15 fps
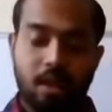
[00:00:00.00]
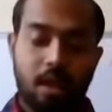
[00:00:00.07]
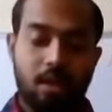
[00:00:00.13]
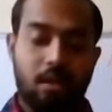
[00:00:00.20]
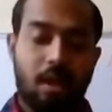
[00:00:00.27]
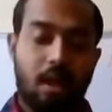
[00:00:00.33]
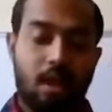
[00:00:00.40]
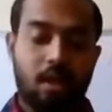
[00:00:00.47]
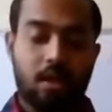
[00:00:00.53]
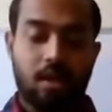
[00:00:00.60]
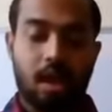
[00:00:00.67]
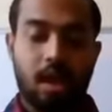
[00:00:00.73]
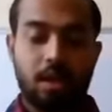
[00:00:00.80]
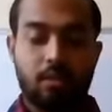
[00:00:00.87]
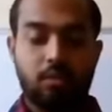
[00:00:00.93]
And
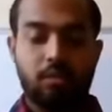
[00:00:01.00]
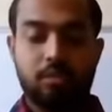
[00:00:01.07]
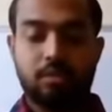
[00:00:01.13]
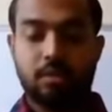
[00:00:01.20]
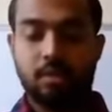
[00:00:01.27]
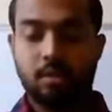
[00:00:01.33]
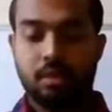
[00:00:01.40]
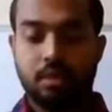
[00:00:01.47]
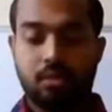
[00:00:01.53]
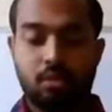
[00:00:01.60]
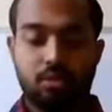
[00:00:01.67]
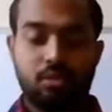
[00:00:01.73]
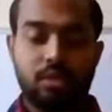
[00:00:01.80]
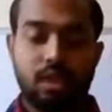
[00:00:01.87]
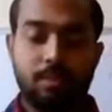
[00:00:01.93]
I
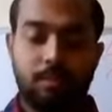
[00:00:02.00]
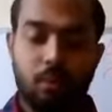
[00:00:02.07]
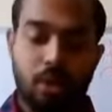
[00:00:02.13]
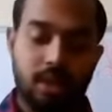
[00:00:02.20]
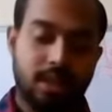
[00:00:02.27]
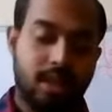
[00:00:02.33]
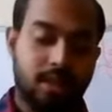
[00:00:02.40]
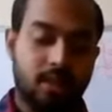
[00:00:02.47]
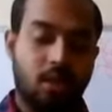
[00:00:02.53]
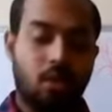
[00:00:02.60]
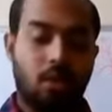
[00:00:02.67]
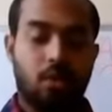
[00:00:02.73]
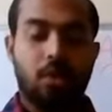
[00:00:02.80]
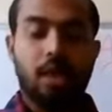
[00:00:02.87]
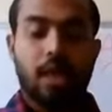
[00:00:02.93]
go through some points, that is the
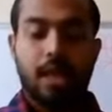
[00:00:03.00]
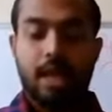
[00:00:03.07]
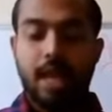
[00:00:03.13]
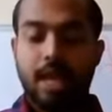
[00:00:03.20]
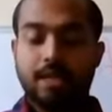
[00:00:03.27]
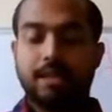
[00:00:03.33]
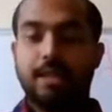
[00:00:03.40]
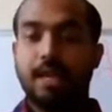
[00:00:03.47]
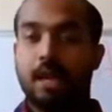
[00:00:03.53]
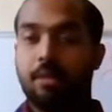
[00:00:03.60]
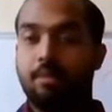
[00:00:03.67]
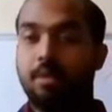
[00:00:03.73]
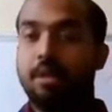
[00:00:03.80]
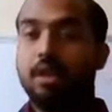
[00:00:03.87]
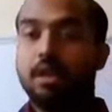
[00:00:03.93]

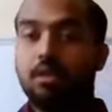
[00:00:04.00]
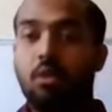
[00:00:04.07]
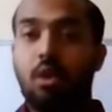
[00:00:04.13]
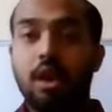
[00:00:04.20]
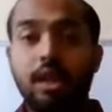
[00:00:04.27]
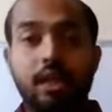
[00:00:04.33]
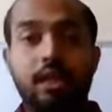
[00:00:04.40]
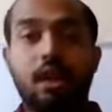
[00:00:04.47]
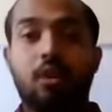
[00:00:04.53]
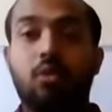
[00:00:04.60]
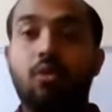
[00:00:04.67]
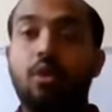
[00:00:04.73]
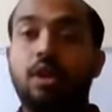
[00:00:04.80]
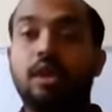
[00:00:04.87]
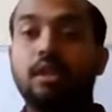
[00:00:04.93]
AICRP, All India
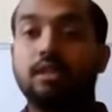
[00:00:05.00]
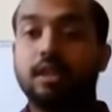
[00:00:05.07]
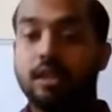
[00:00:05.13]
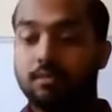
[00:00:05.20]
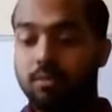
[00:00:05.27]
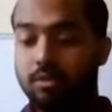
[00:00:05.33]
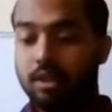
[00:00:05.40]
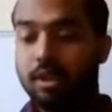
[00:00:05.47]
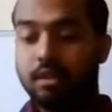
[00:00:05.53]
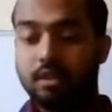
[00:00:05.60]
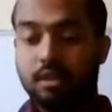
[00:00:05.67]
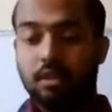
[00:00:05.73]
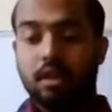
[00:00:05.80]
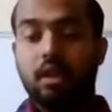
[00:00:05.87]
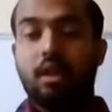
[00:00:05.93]
Current Research Projects.
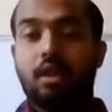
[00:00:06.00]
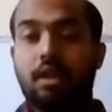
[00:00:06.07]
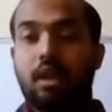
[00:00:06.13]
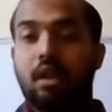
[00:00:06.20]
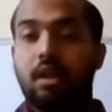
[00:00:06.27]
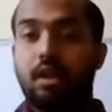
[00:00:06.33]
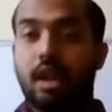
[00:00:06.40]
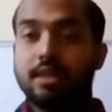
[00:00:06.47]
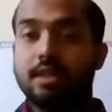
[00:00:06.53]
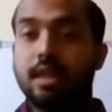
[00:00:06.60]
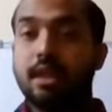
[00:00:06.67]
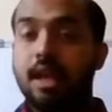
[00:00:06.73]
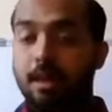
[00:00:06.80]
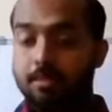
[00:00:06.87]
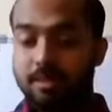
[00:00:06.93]

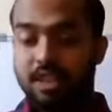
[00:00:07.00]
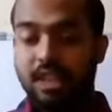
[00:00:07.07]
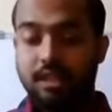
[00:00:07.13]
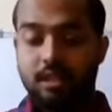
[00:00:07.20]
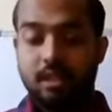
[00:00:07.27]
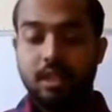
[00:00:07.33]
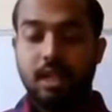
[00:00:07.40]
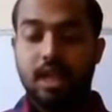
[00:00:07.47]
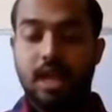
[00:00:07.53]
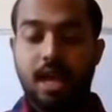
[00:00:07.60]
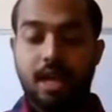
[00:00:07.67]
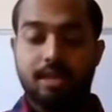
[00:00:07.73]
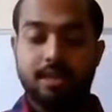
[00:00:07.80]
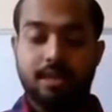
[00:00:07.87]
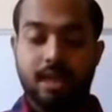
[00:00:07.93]
ICR have 60
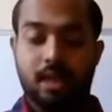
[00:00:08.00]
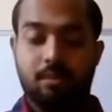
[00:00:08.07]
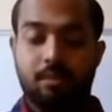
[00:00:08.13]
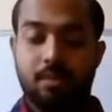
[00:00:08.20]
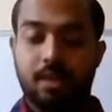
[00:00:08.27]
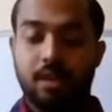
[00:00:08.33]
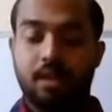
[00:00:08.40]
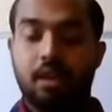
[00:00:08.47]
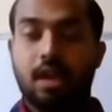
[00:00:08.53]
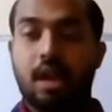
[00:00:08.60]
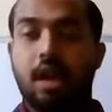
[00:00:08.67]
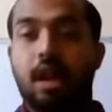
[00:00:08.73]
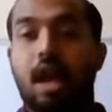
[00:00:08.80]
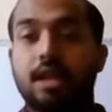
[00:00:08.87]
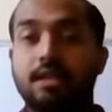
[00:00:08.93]
AICRP,
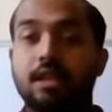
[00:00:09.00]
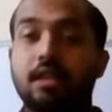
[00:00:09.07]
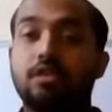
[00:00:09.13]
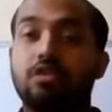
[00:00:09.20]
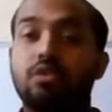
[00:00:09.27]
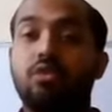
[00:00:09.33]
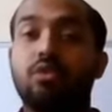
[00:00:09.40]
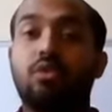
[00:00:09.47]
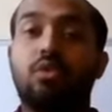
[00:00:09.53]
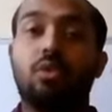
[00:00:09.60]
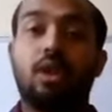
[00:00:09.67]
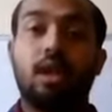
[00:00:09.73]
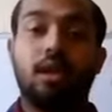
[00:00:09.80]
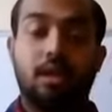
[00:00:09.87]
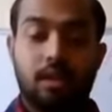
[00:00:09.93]
and ICR Institute
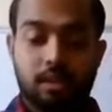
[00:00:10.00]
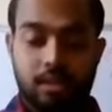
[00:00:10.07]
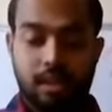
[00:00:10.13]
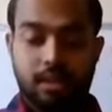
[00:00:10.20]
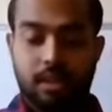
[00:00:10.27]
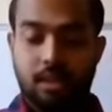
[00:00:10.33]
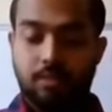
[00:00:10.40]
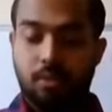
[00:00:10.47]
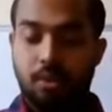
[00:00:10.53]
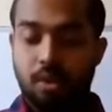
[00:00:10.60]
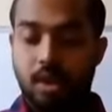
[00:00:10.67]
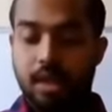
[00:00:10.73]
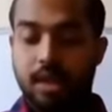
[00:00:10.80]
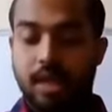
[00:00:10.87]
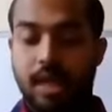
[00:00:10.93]
total
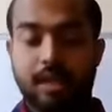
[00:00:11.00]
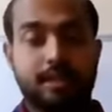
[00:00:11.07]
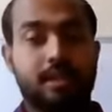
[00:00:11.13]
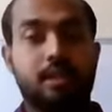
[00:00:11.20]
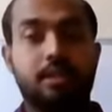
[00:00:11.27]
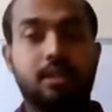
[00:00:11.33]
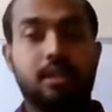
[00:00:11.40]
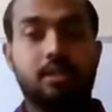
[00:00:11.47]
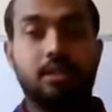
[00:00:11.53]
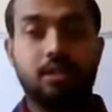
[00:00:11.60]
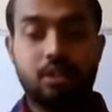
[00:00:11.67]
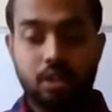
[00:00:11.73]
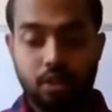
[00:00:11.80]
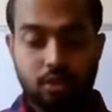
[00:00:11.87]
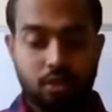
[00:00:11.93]
64, National Research
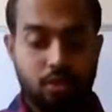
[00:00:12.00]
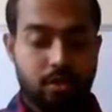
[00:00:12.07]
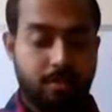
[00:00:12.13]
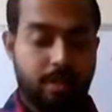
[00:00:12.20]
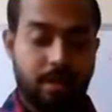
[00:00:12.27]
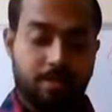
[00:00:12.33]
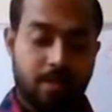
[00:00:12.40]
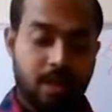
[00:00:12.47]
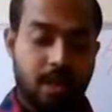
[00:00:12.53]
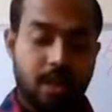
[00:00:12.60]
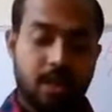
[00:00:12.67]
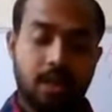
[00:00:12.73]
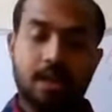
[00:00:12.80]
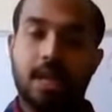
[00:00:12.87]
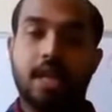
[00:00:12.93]
Institute
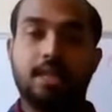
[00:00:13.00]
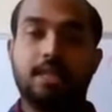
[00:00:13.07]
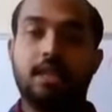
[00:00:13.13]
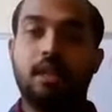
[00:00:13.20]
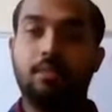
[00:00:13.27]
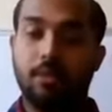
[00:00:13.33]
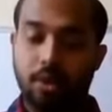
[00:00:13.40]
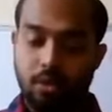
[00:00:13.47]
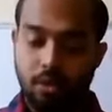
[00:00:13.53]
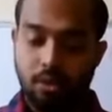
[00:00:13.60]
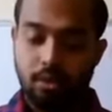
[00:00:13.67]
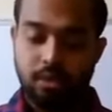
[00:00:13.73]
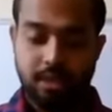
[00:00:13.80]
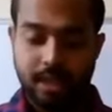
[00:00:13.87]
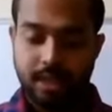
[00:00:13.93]
15, National
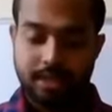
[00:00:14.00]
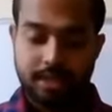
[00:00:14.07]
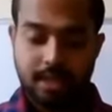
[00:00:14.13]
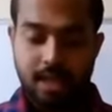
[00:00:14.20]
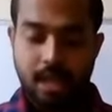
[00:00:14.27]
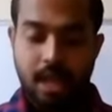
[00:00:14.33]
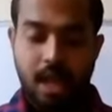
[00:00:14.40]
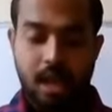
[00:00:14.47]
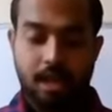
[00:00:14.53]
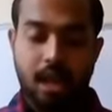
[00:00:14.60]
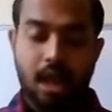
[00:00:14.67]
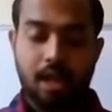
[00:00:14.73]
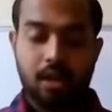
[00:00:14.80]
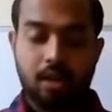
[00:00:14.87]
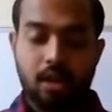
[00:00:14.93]
Bureau 6, and
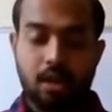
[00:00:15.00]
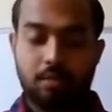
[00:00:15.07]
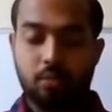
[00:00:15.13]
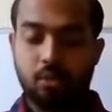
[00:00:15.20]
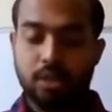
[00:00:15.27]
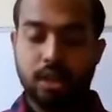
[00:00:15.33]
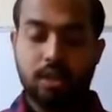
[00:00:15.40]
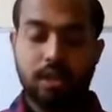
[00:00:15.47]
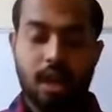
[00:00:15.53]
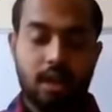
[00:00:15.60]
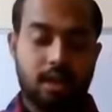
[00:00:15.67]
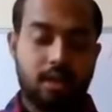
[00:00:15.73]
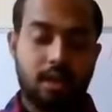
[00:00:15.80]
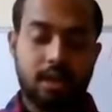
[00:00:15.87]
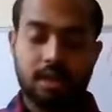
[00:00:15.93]
project
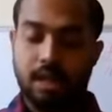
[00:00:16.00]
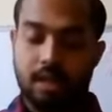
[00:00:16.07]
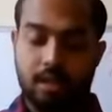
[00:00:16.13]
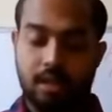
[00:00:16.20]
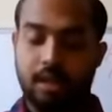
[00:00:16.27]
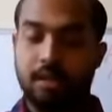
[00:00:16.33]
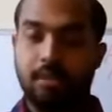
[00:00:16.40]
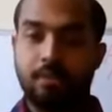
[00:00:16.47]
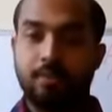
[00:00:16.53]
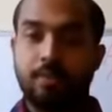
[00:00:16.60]
director 30.